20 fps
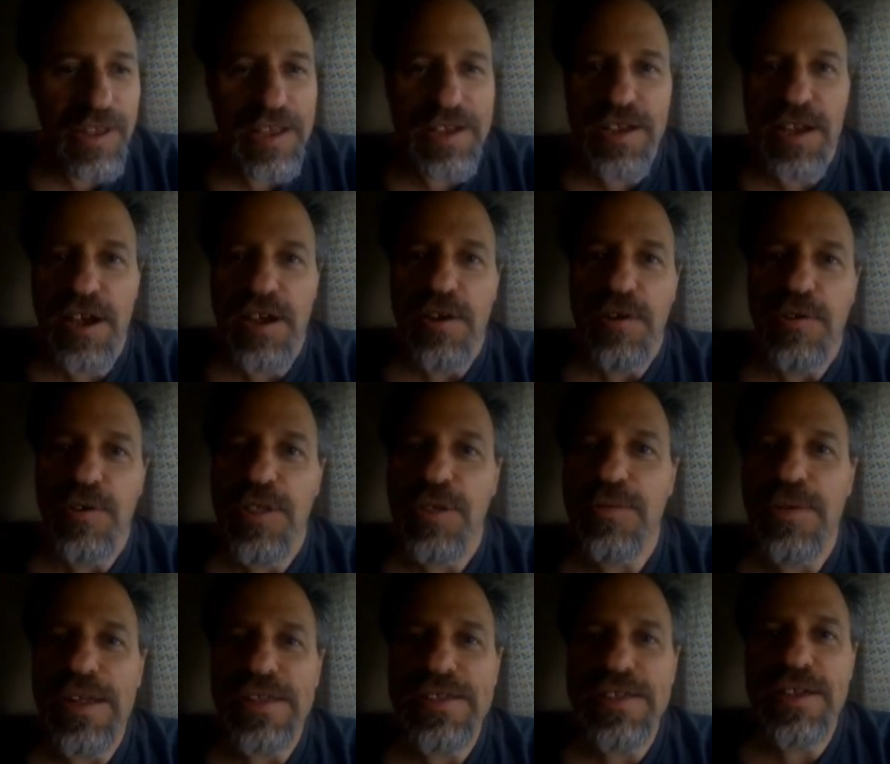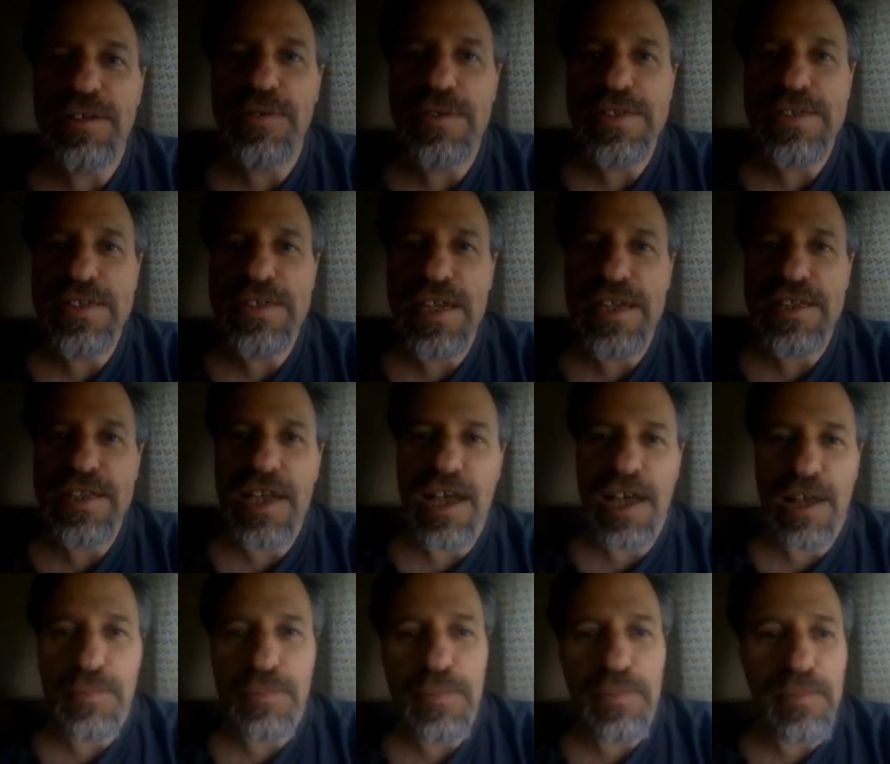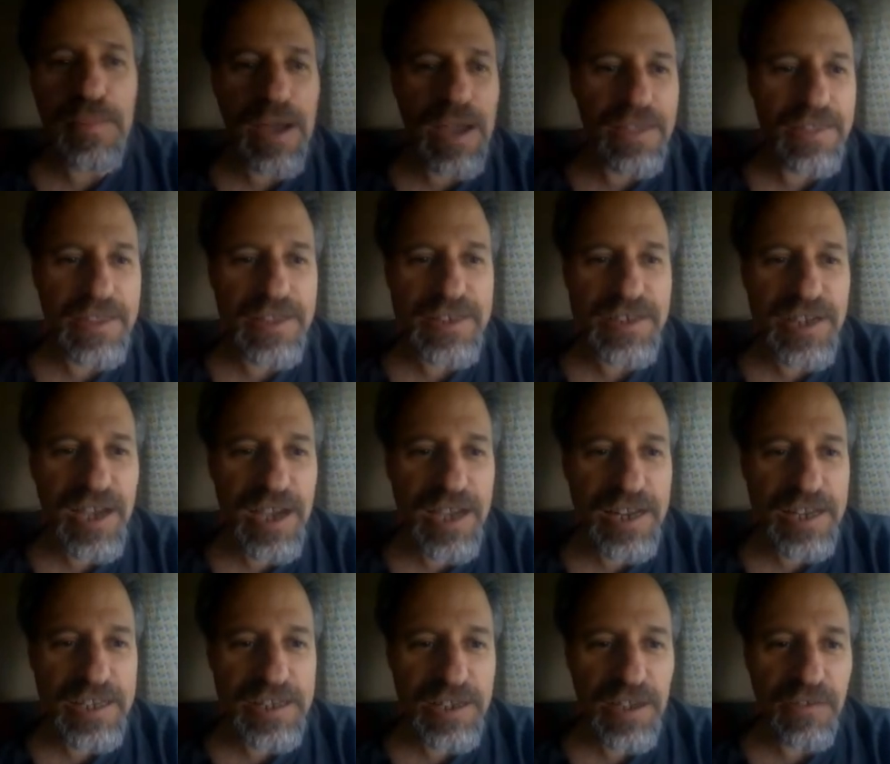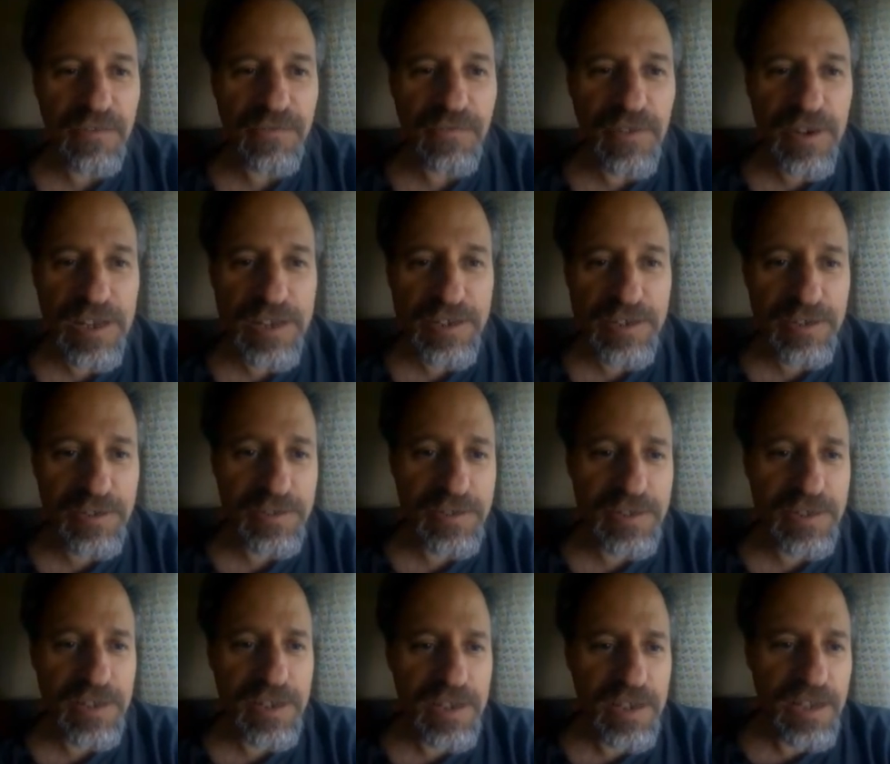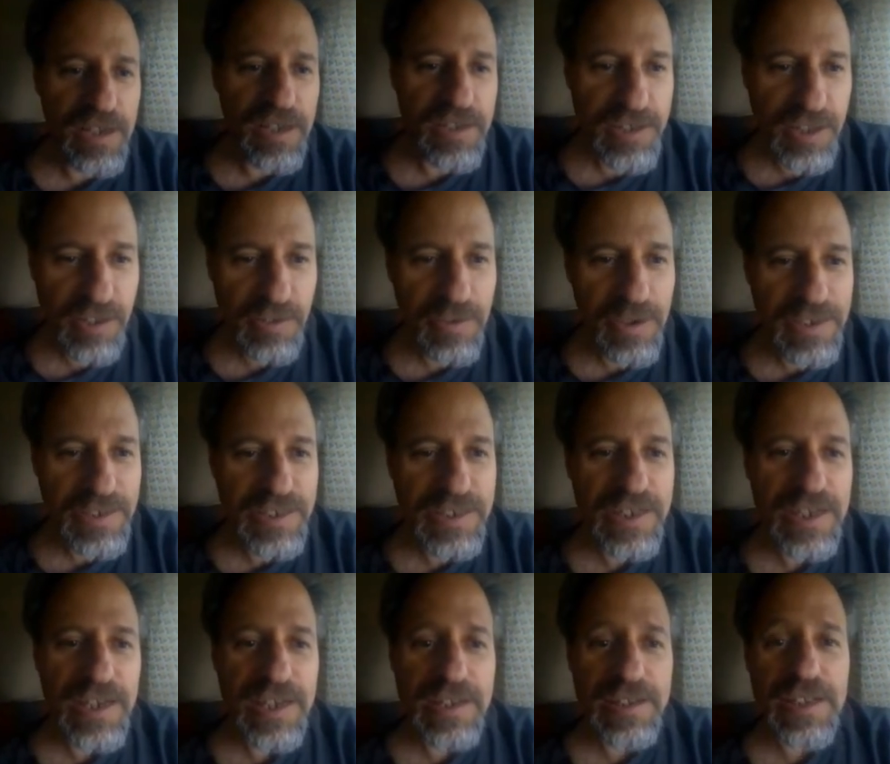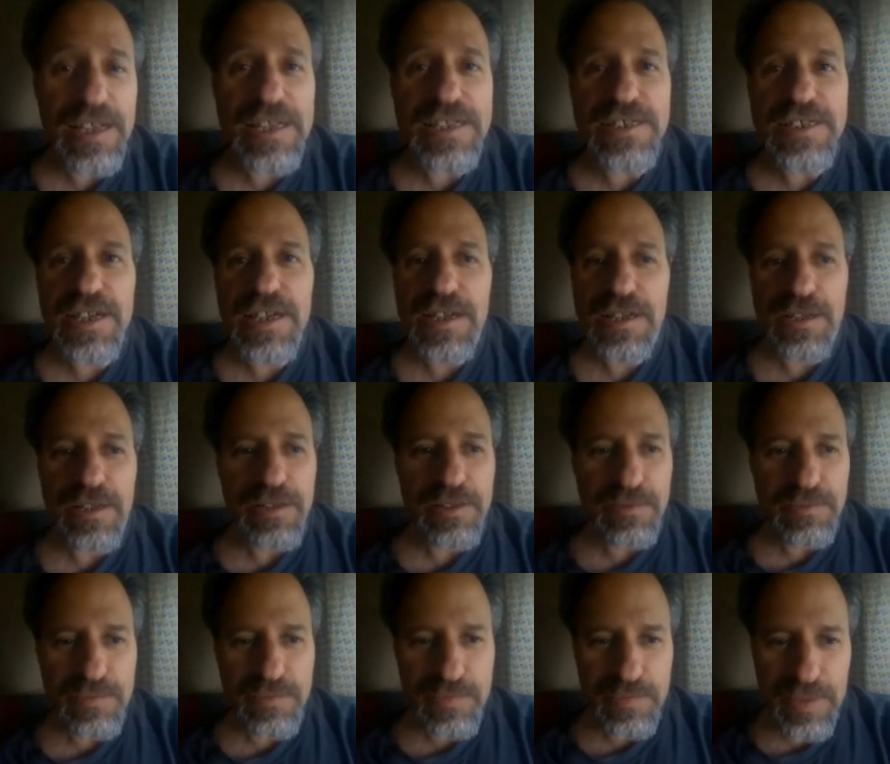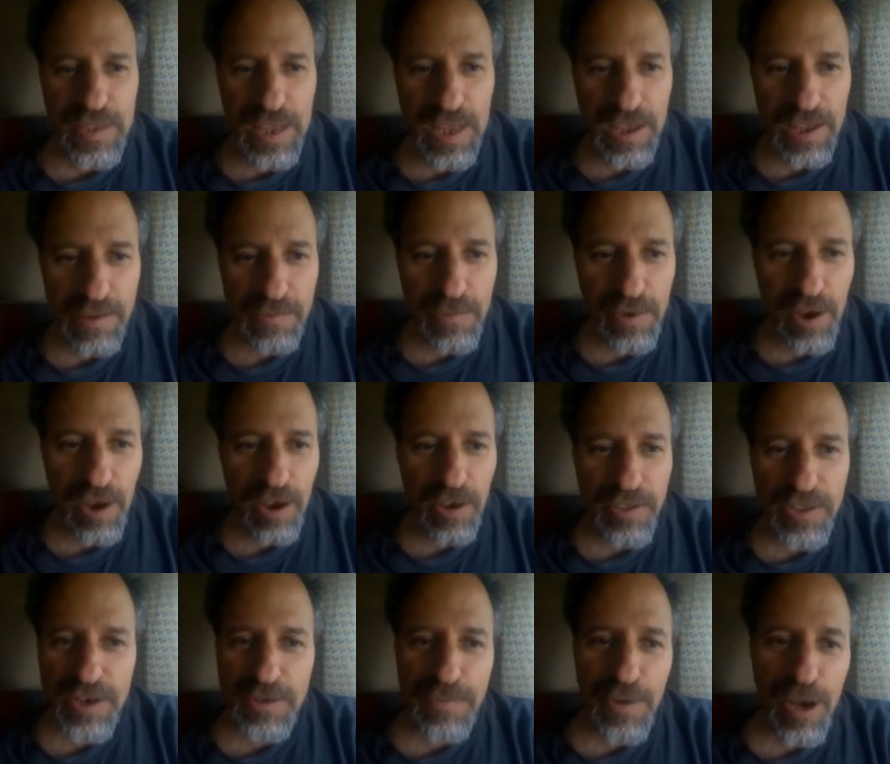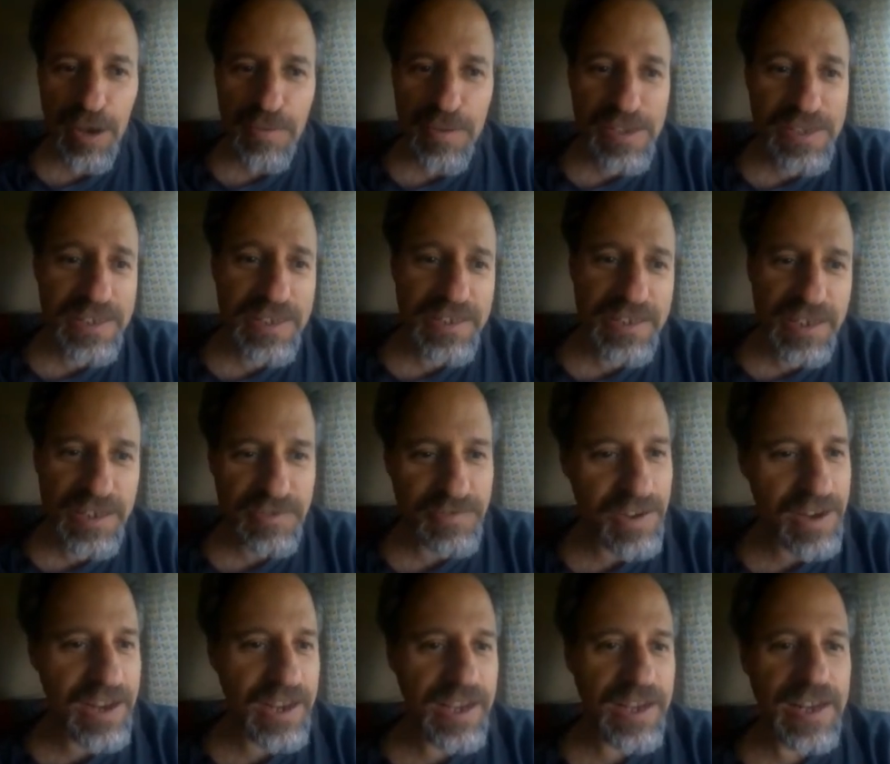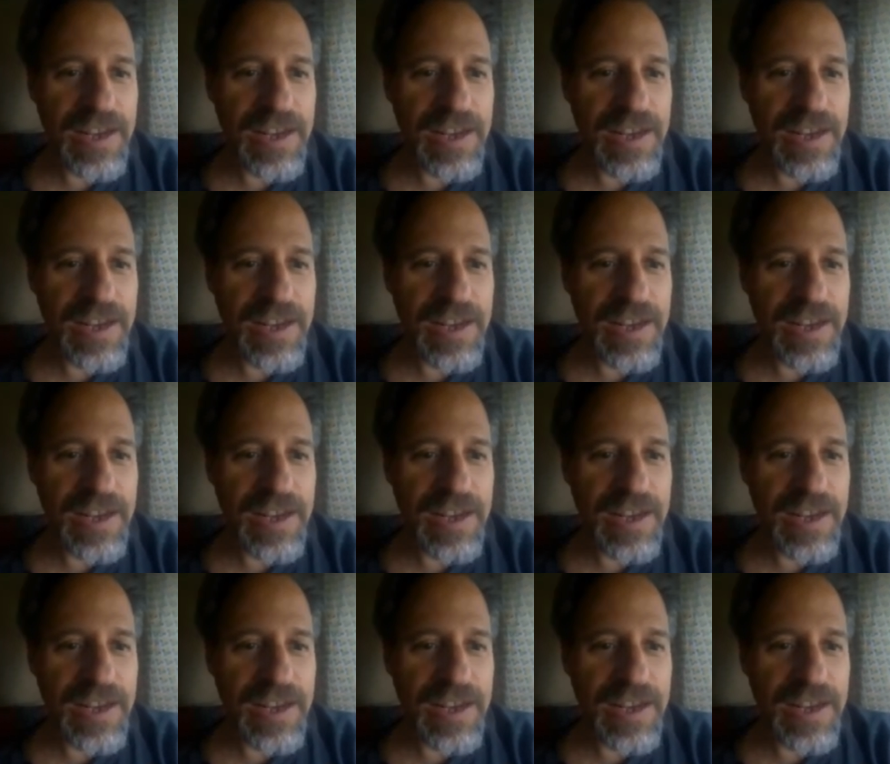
were the ones that were set up by the Chinese fully juiced. So the question here is, um, are the Dibaba sisters running clean?